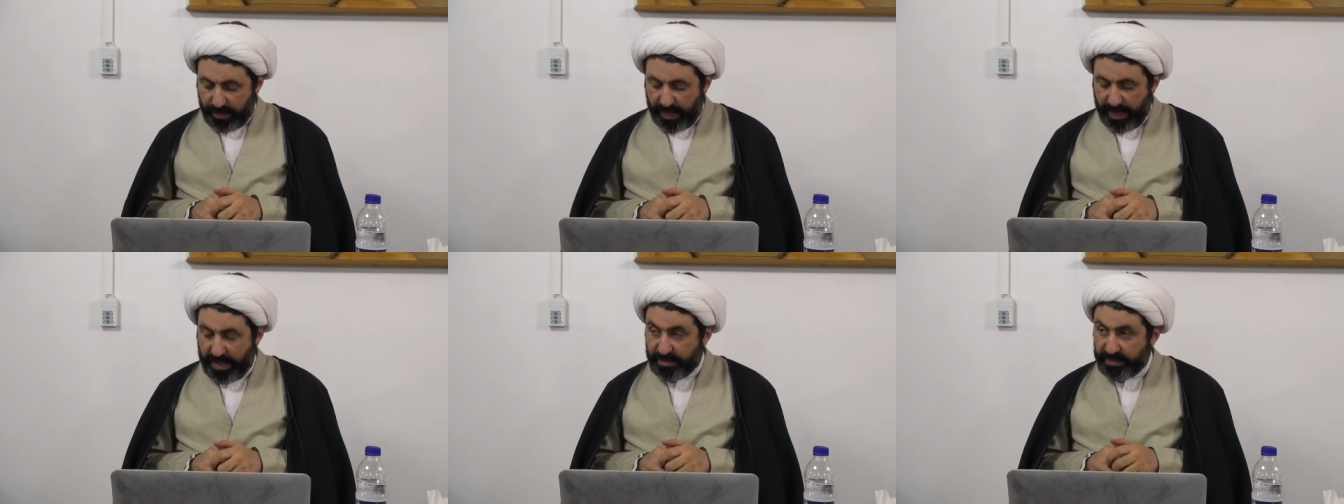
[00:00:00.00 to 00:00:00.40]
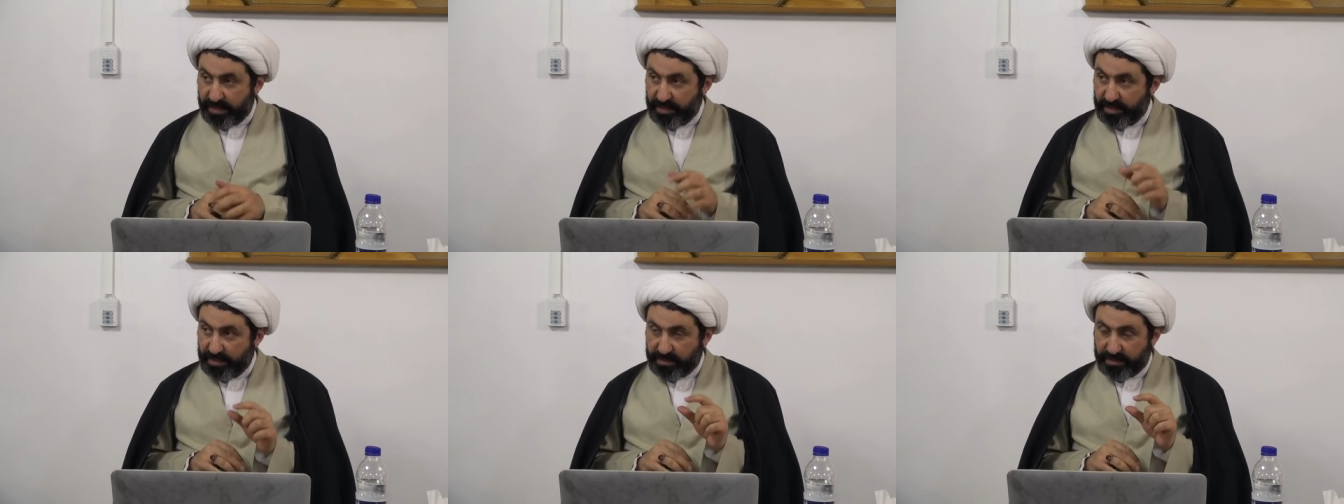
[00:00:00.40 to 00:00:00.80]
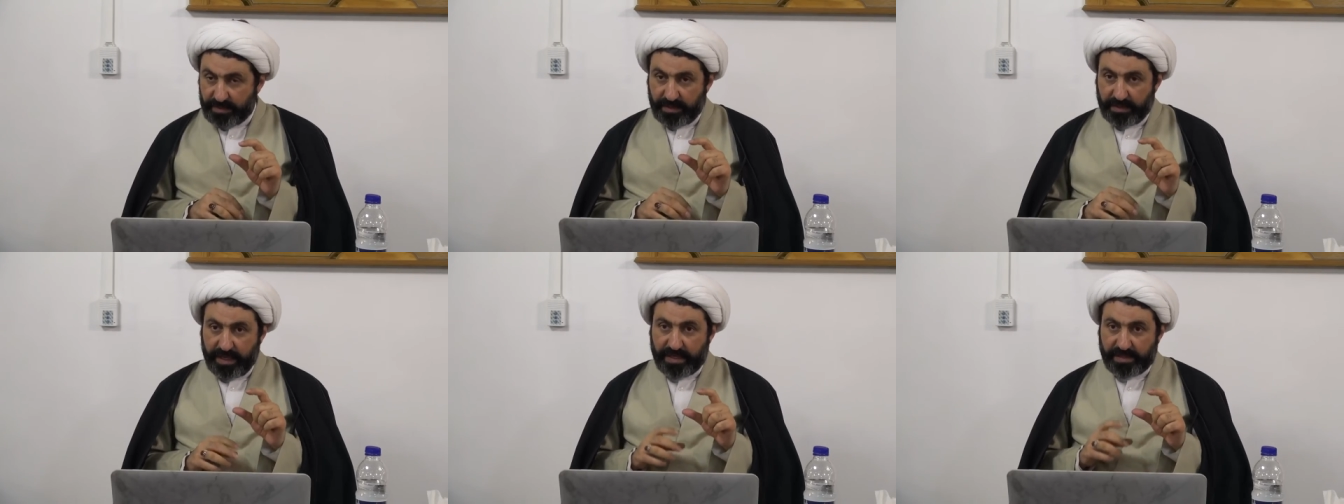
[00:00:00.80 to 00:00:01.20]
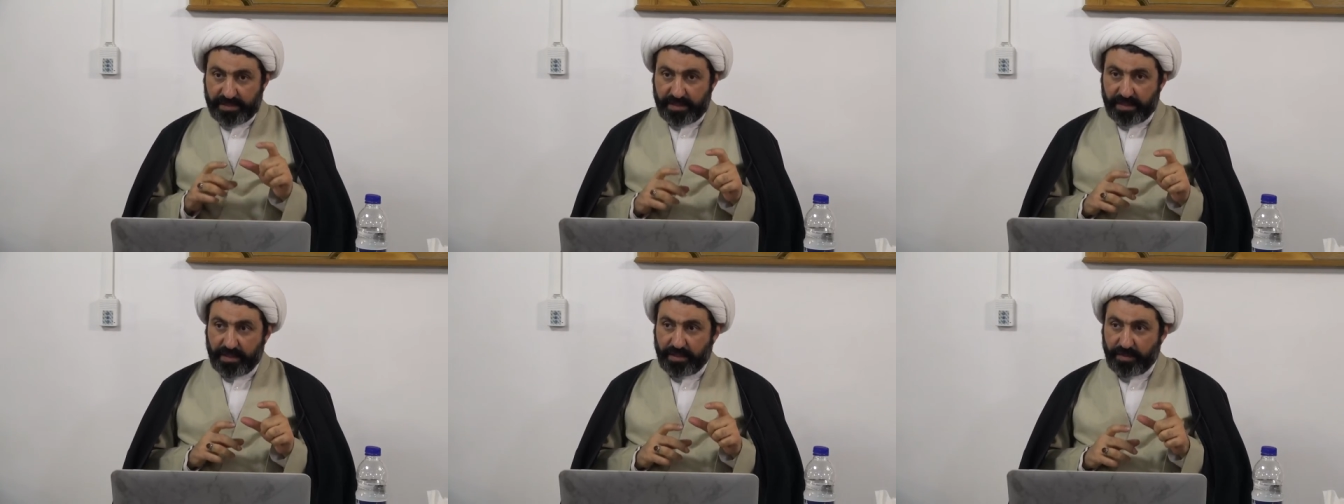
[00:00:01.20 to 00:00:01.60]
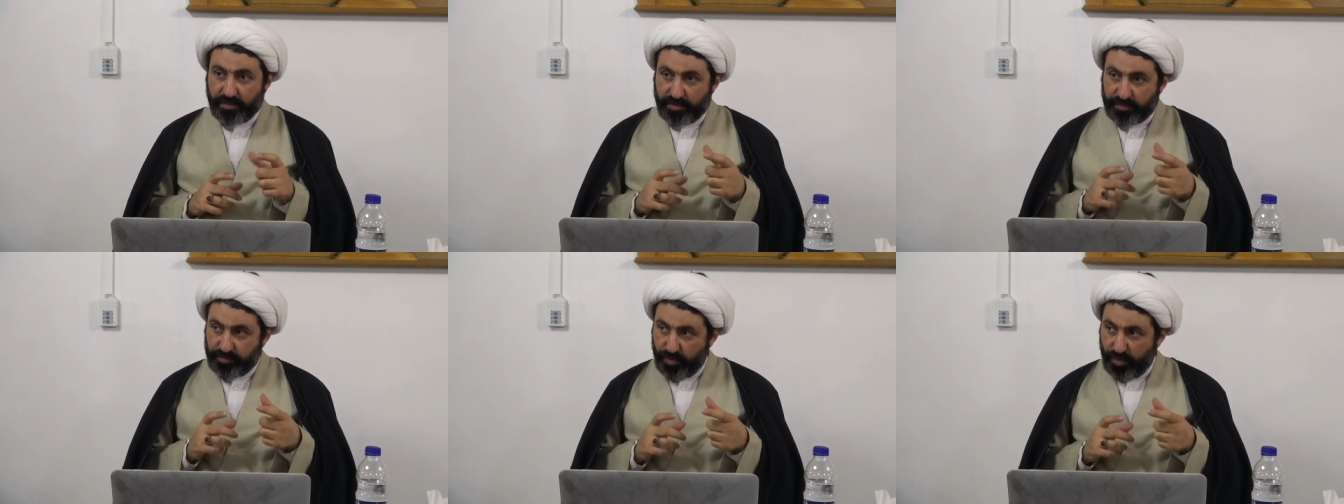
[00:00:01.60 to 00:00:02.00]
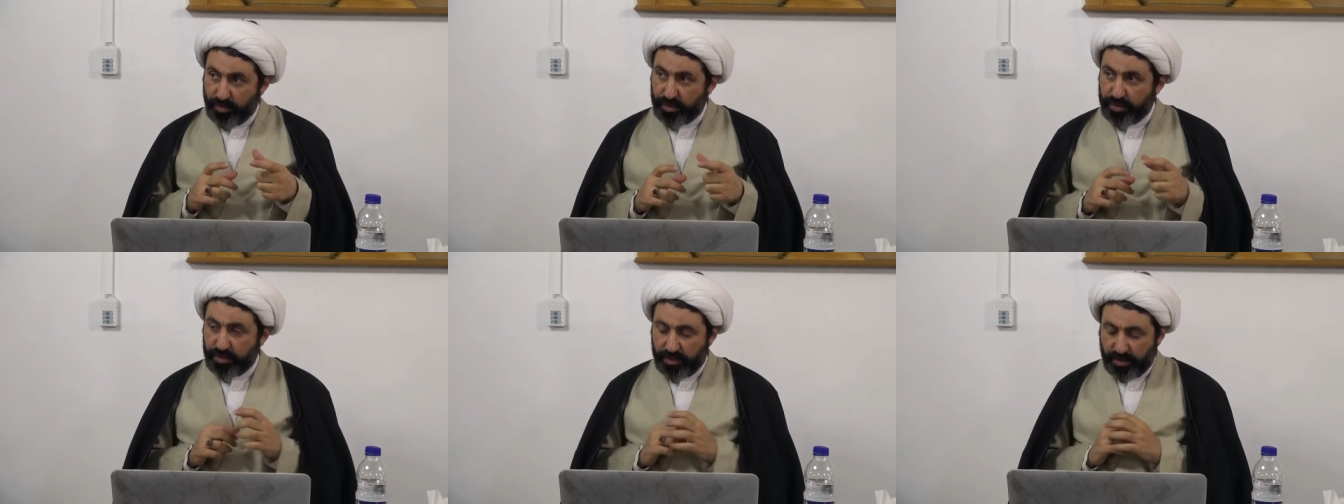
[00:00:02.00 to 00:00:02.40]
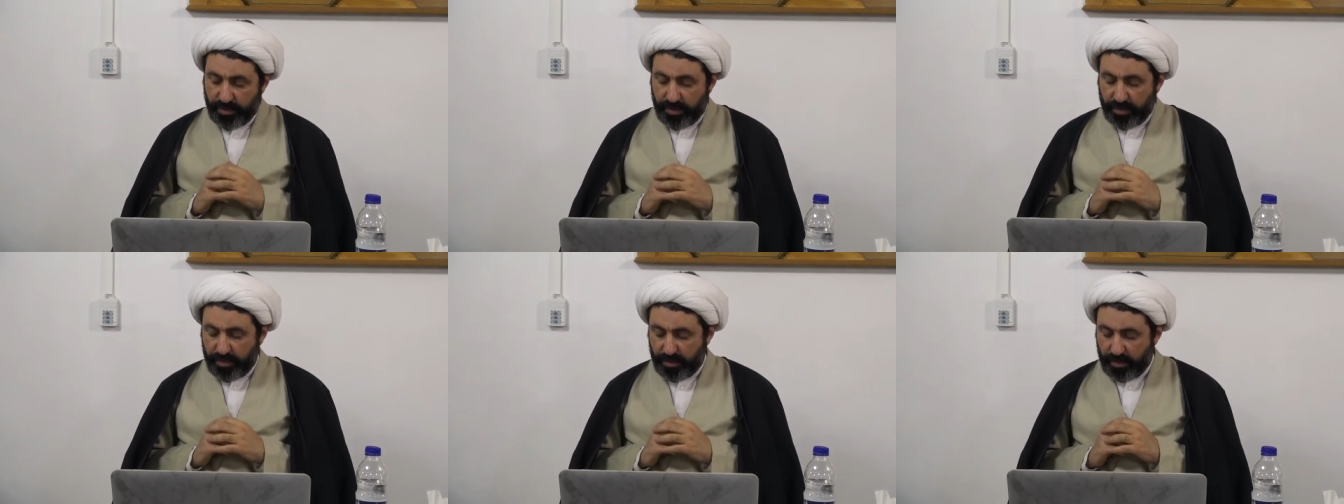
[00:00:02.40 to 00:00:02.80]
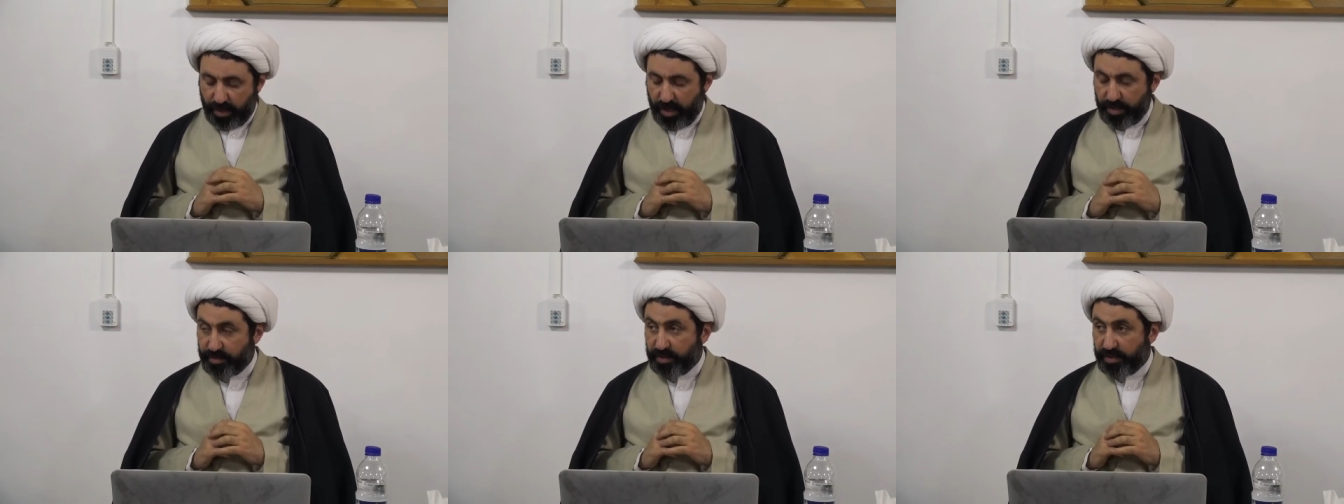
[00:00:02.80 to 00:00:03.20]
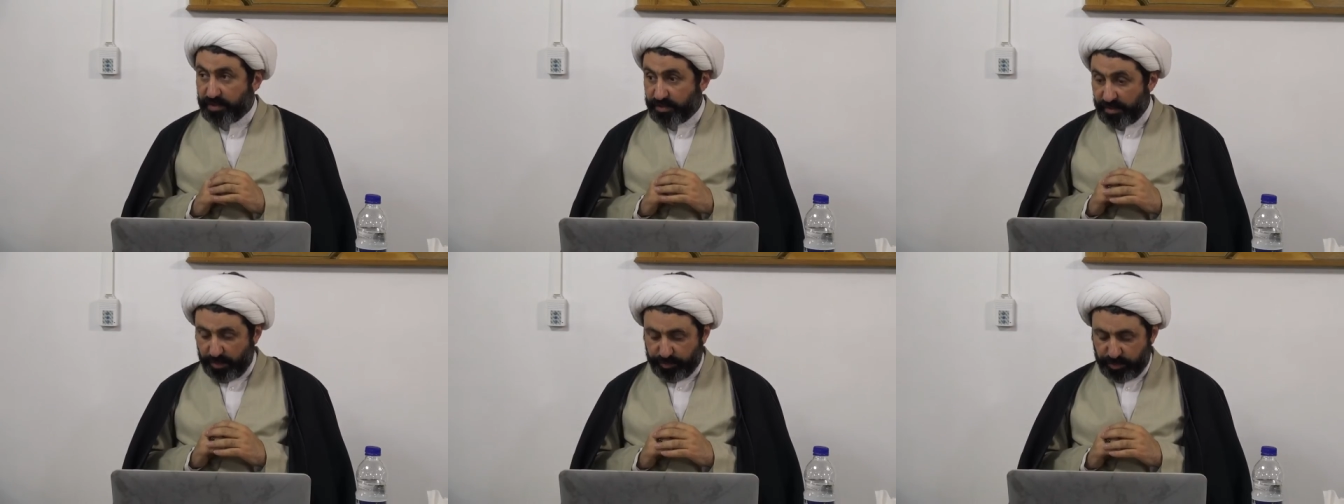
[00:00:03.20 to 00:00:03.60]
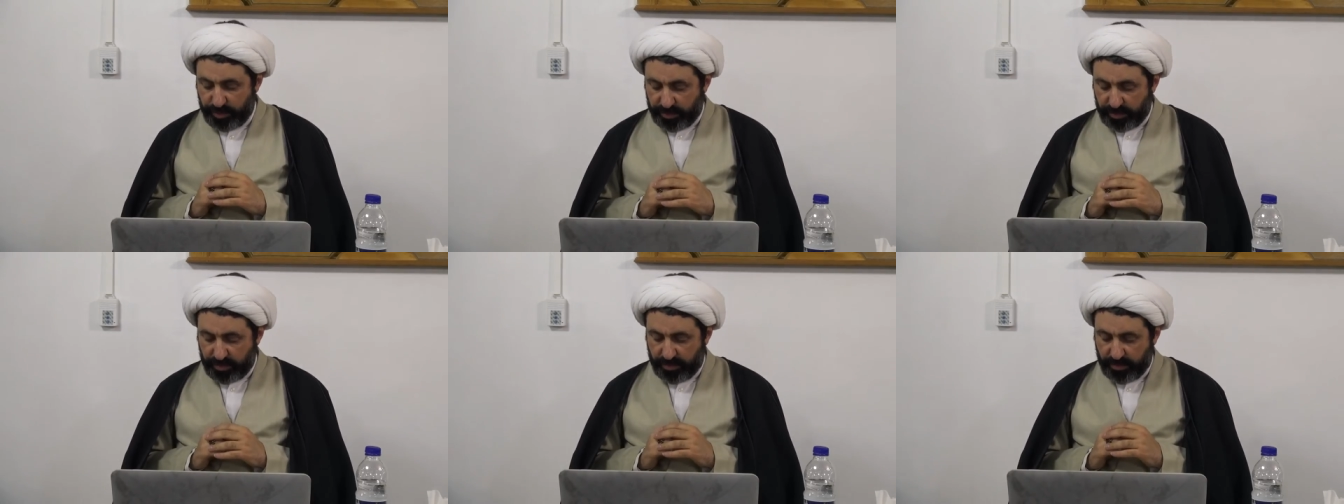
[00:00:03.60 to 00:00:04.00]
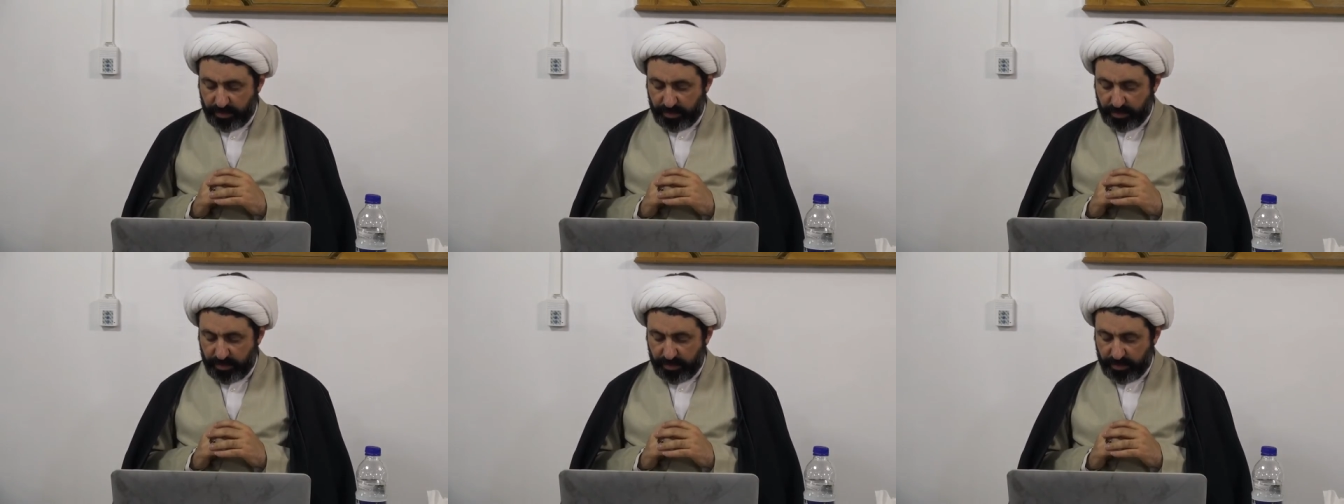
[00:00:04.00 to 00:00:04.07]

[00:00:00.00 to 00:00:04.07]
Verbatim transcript: has a little essay or book on this subject.